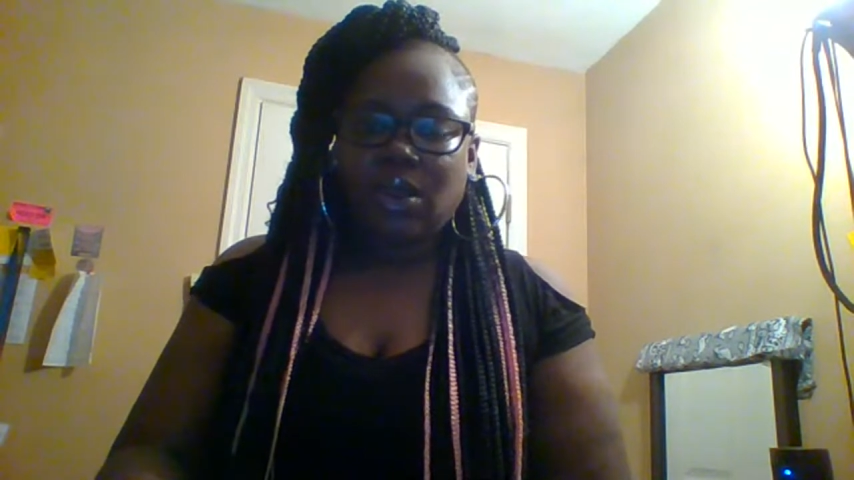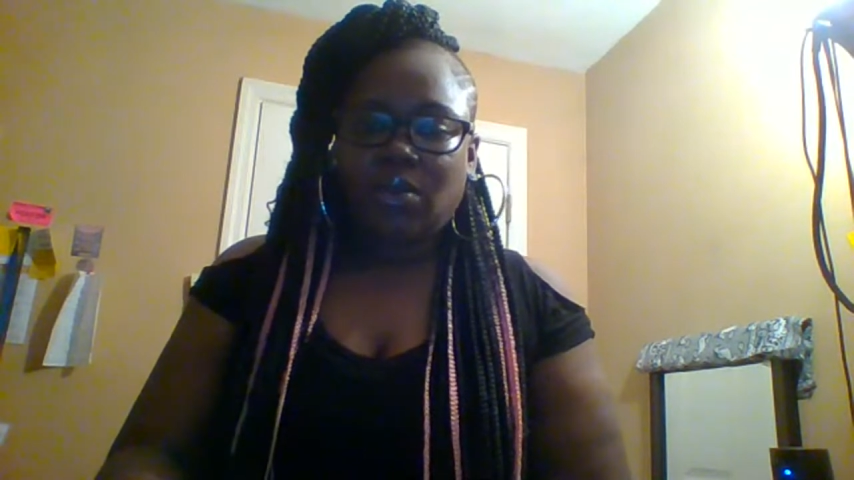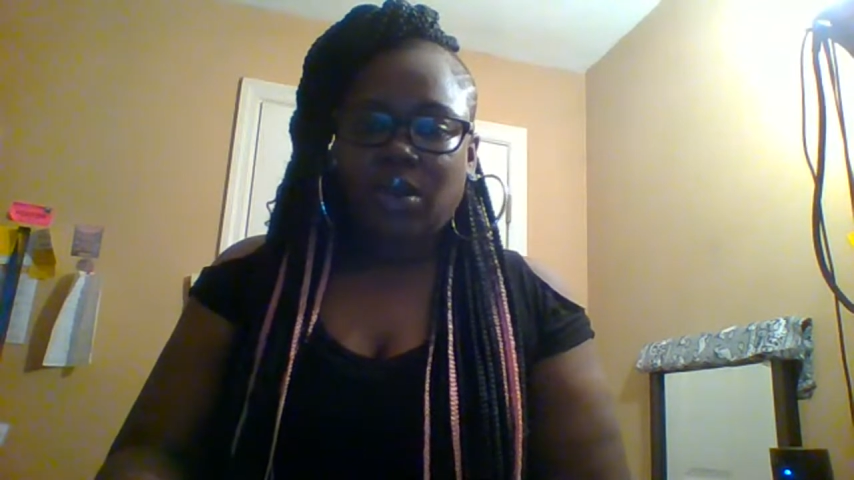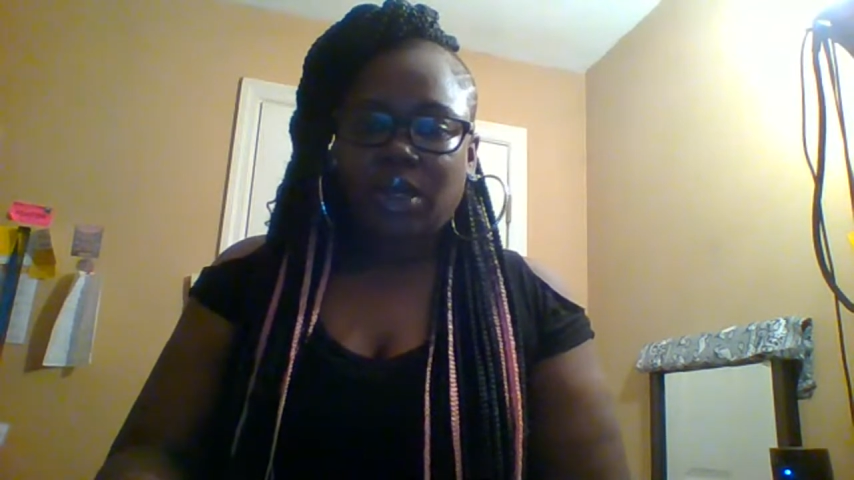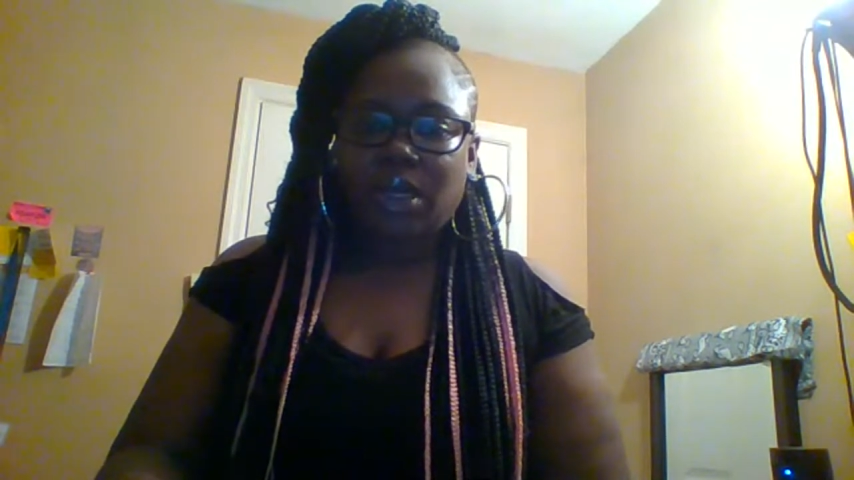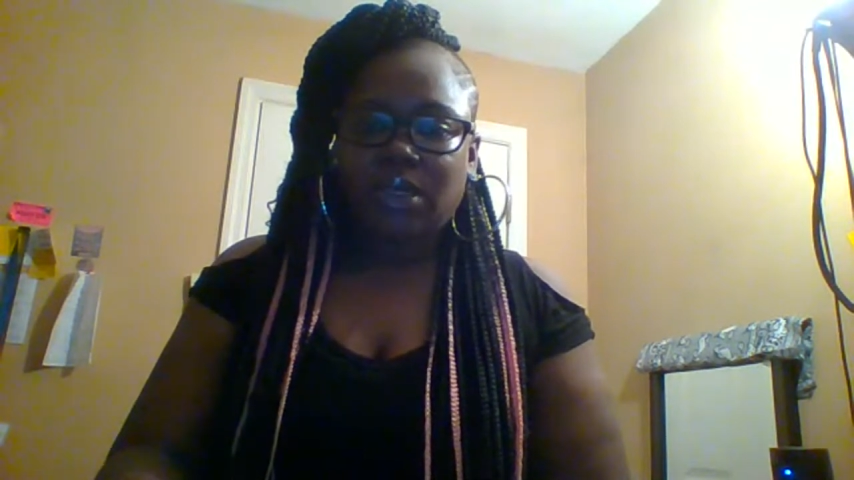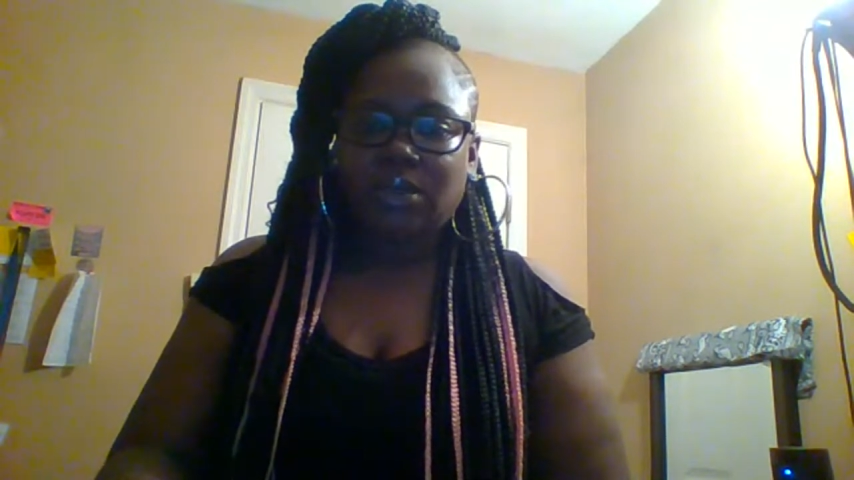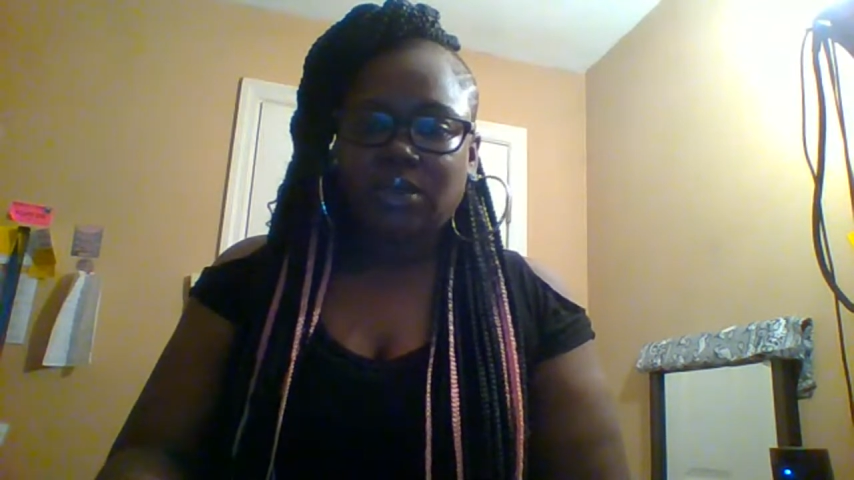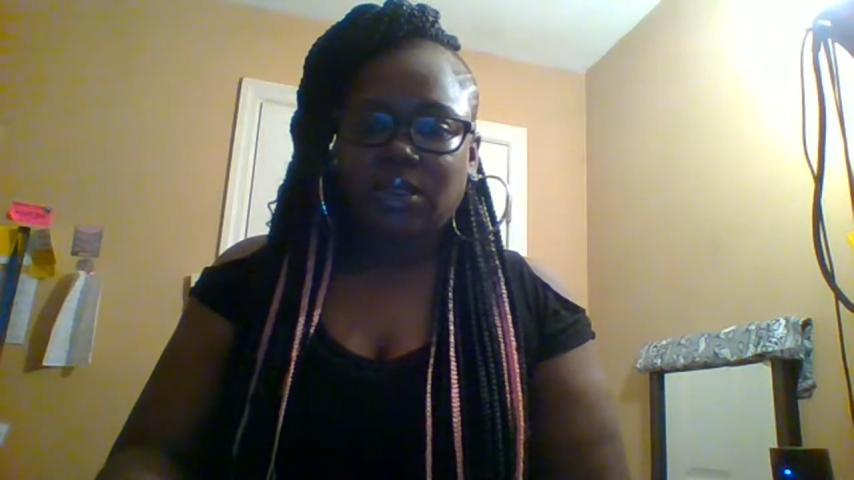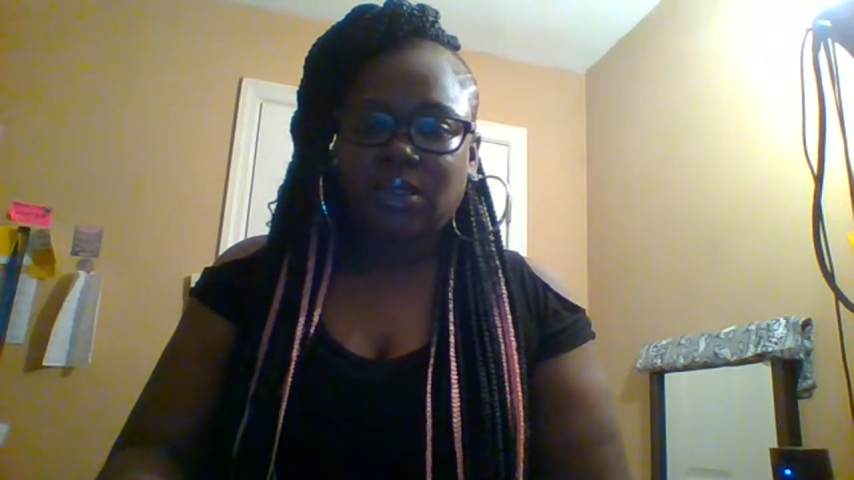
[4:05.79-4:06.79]
work
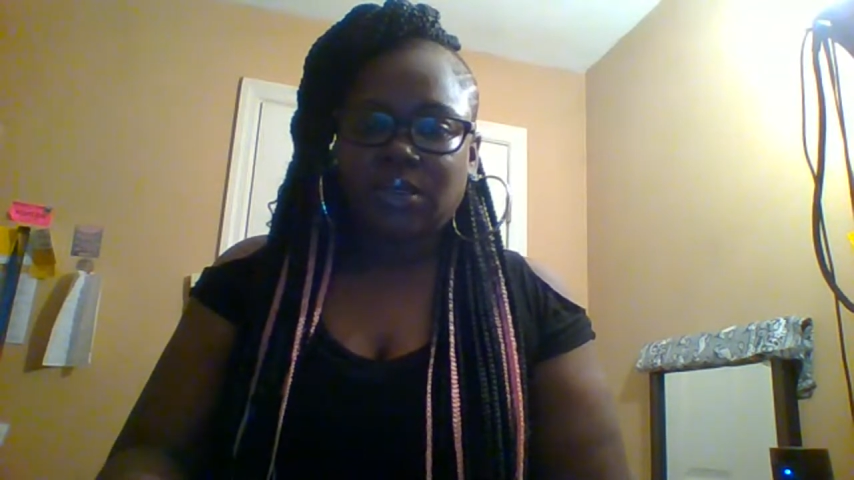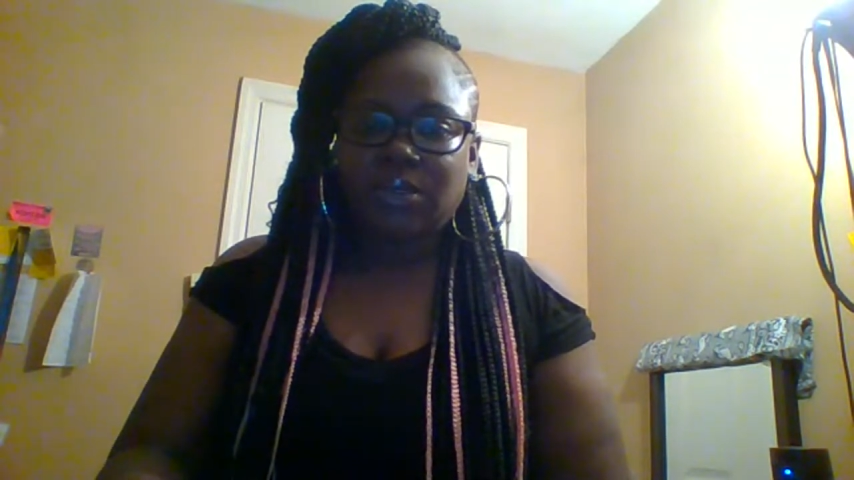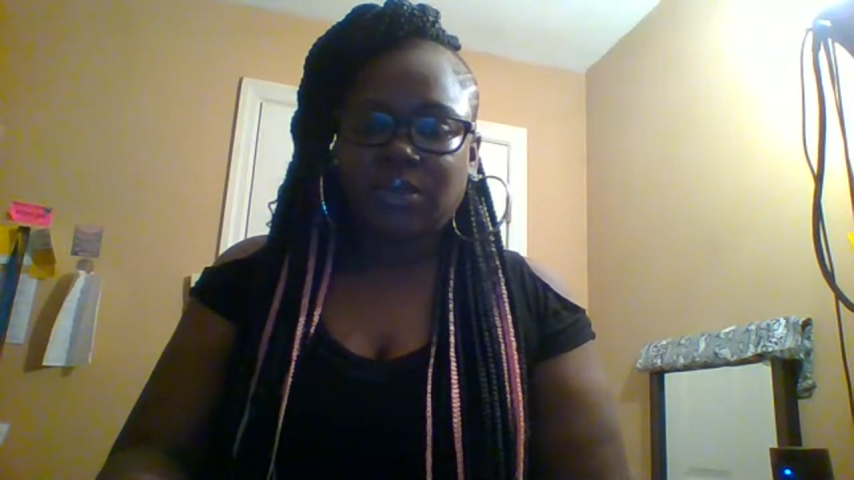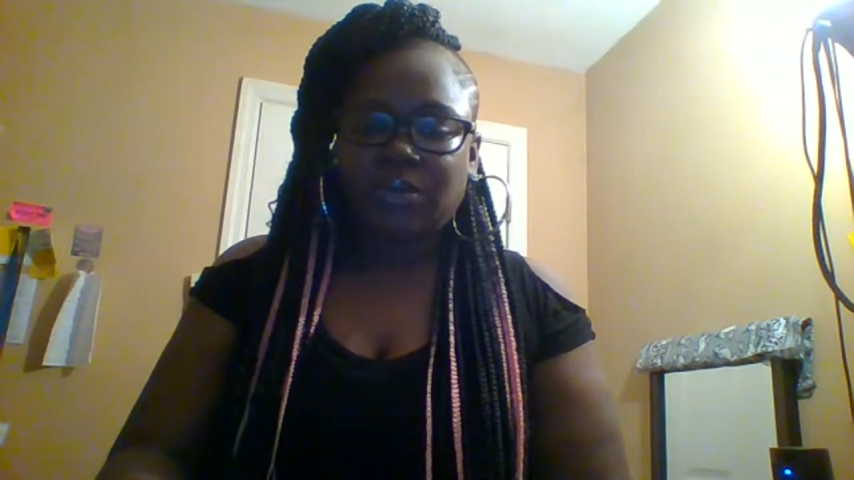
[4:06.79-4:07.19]
on or